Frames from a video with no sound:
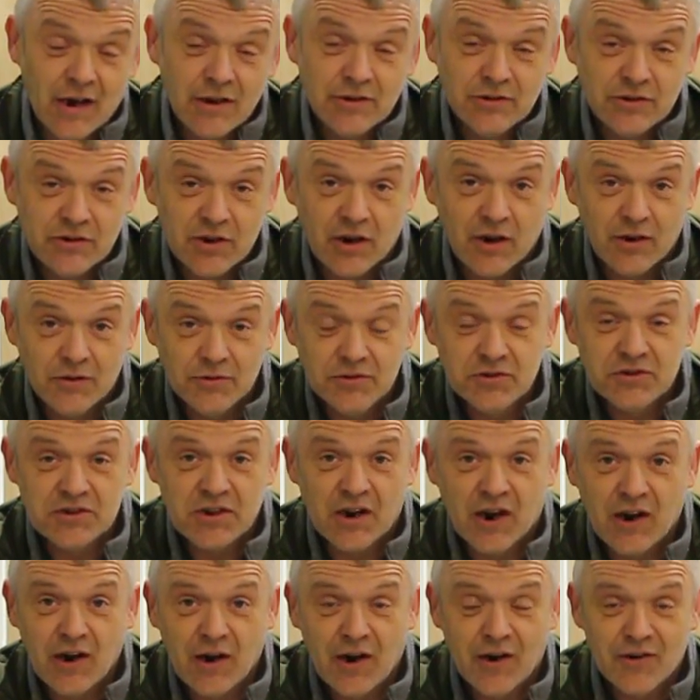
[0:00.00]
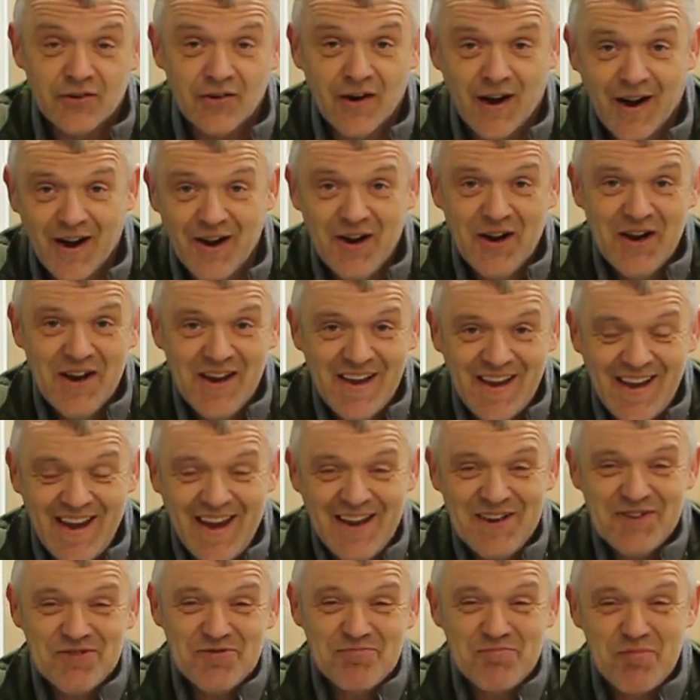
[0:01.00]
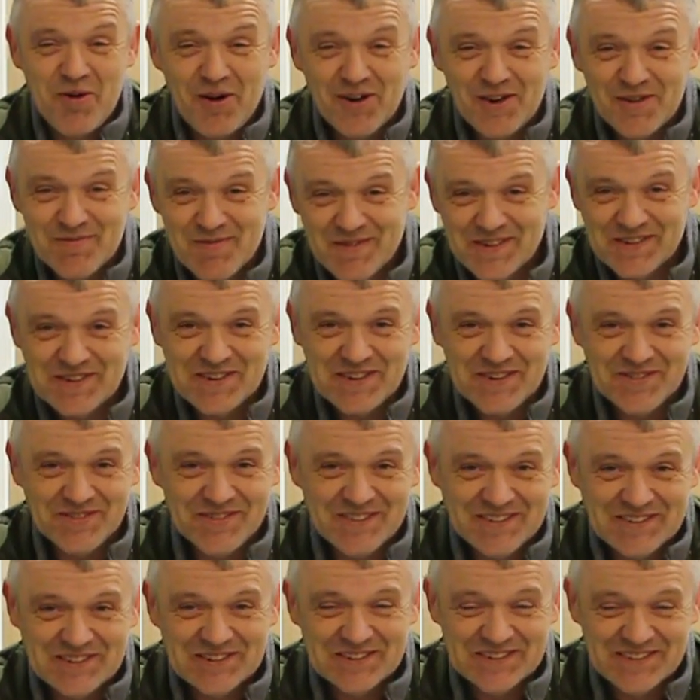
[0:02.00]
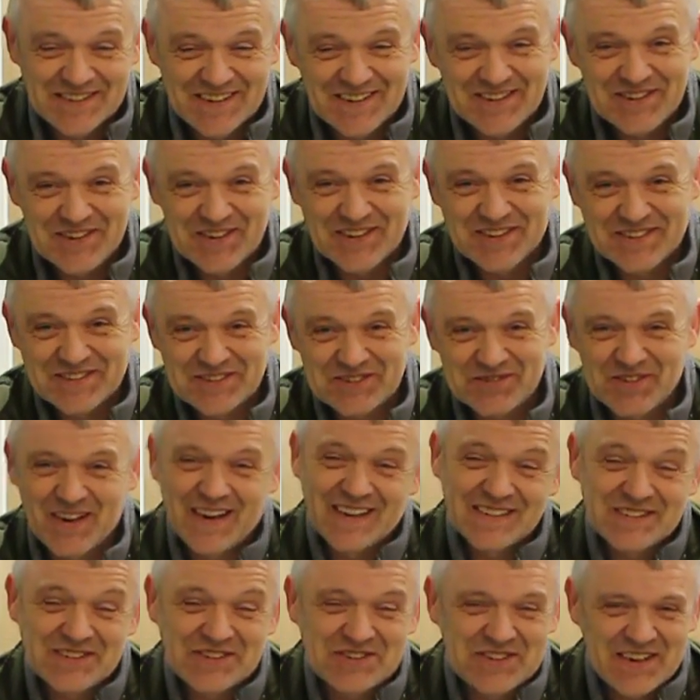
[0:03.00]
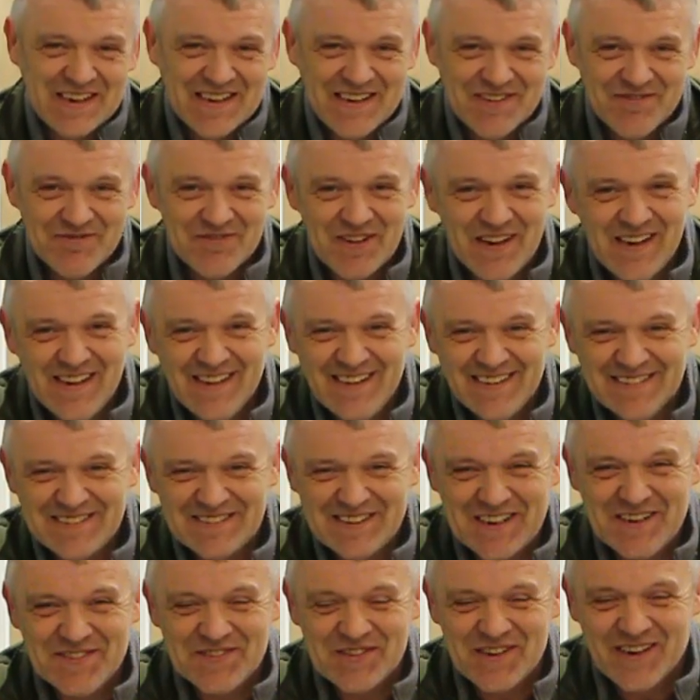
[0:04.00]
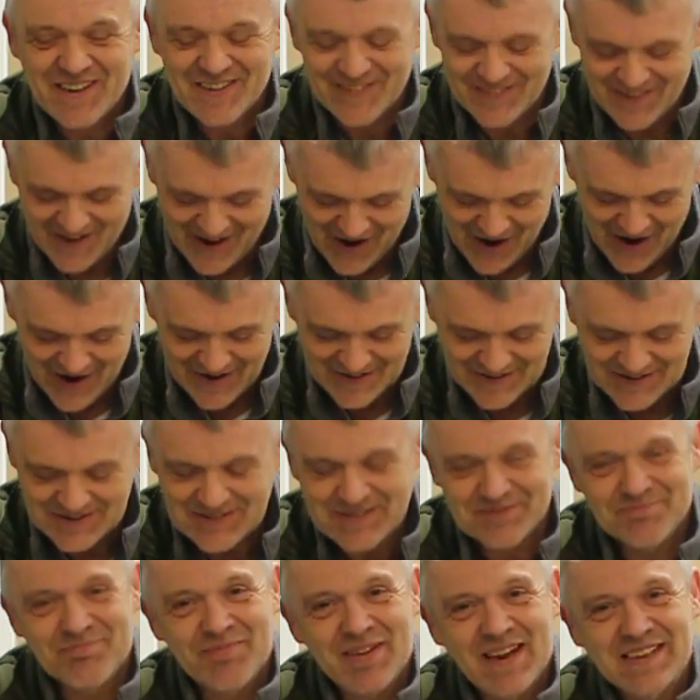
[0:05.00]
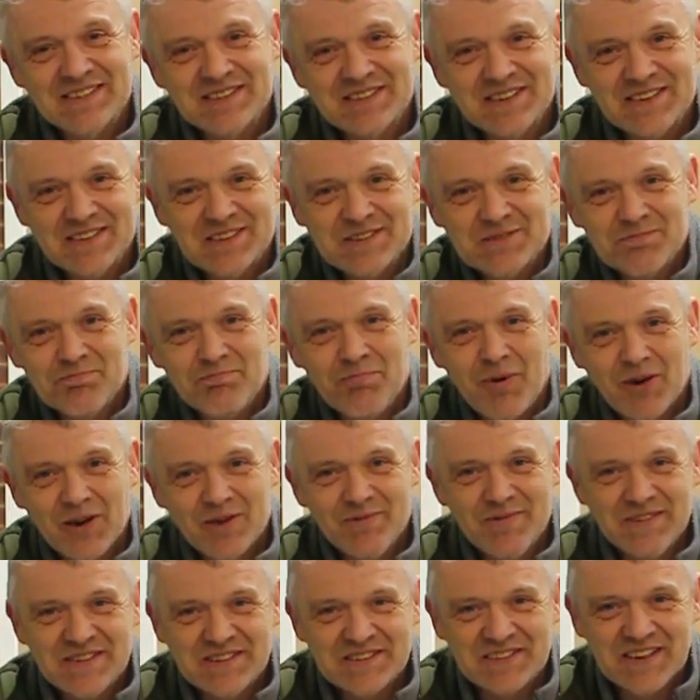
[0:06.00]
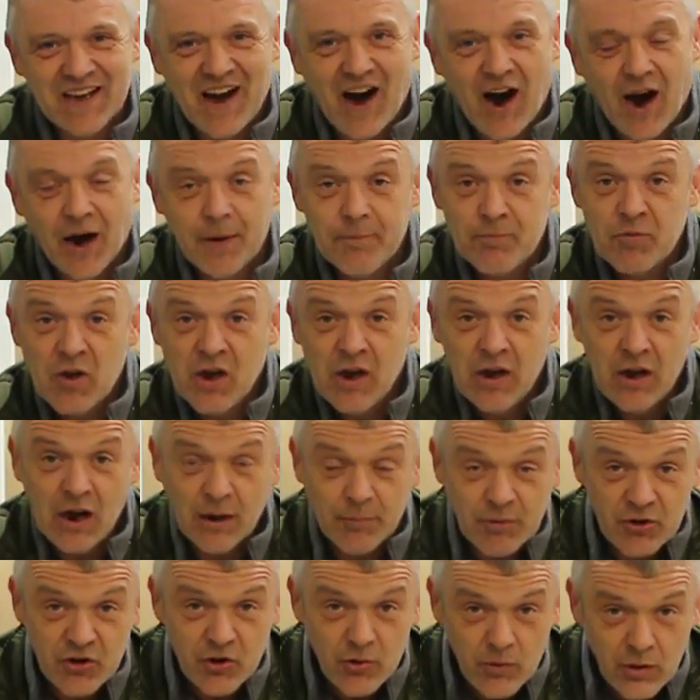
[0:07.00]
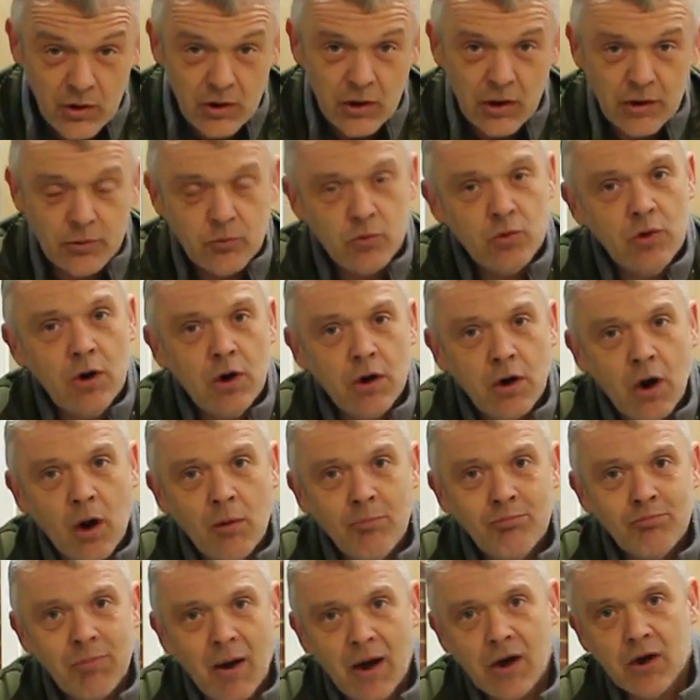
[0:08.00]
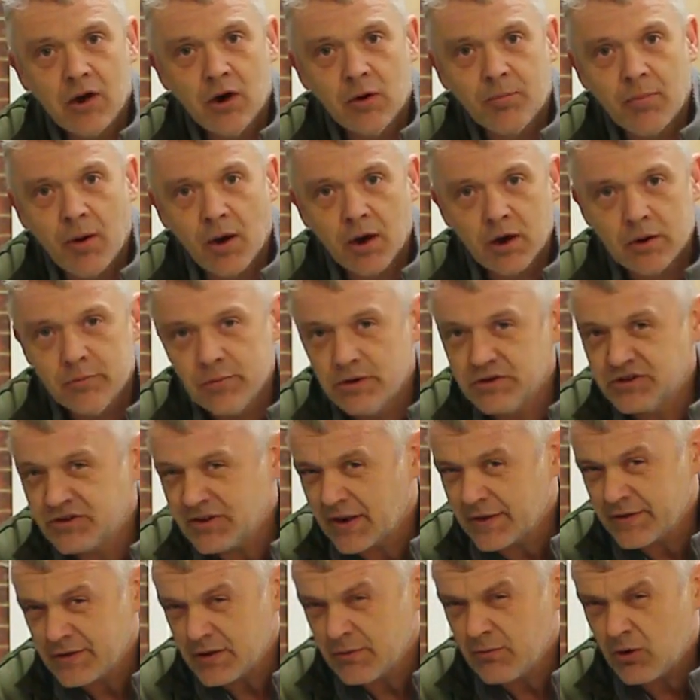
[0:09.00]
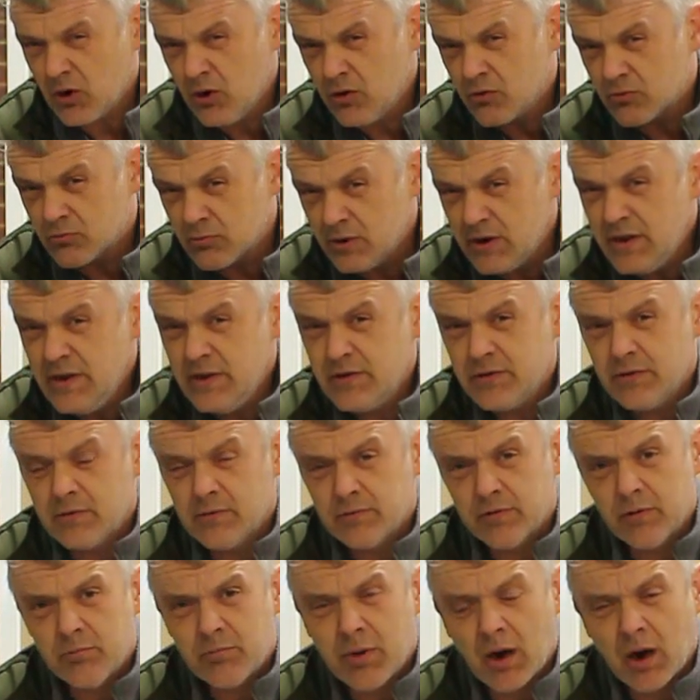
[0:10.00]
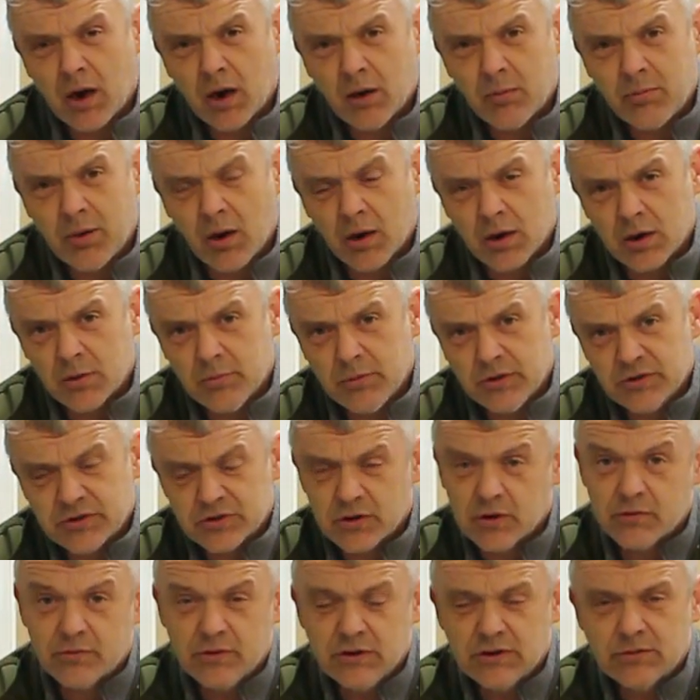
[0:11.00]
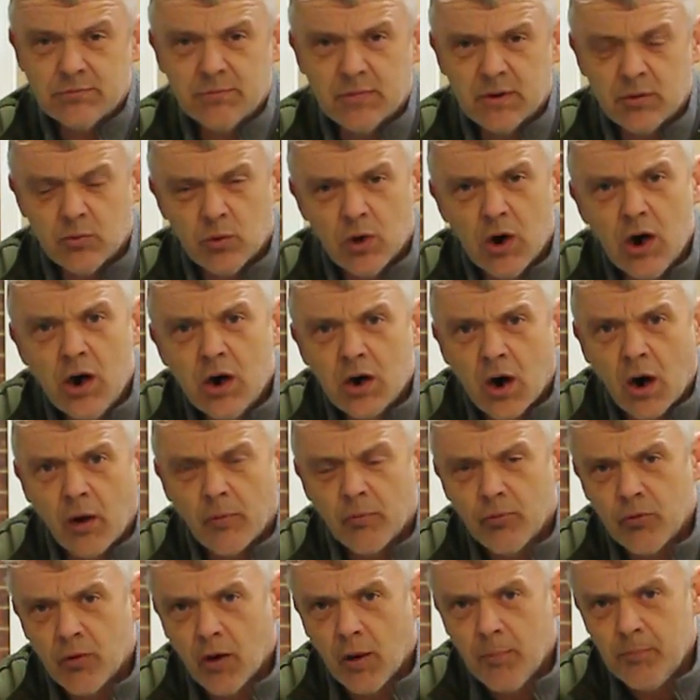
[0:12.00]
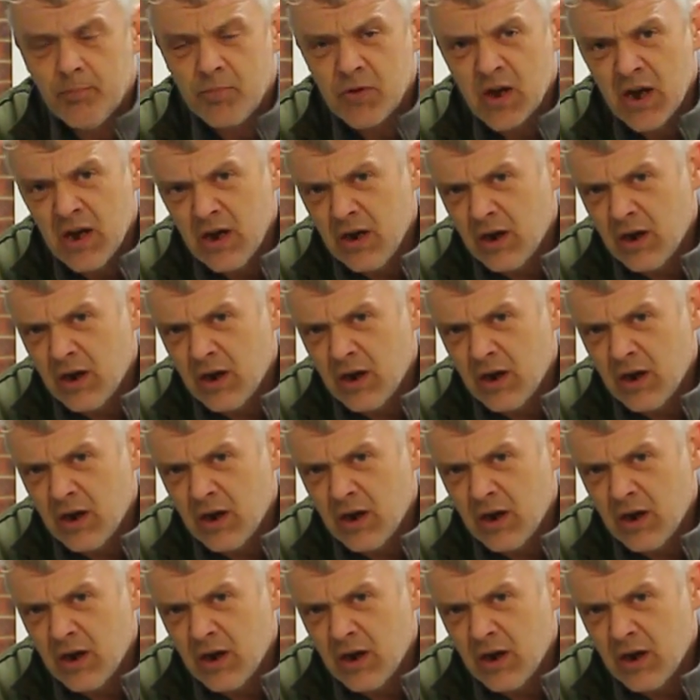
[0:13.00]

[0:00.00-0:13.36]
I don't. Our uh, head of polymers division does. Right, Steve. Steve's our uh, Edison Plastics Polymers guy. And we do a lot of work on biopolymers. Now, there's a good reason for biopolymers and the reason we work on them.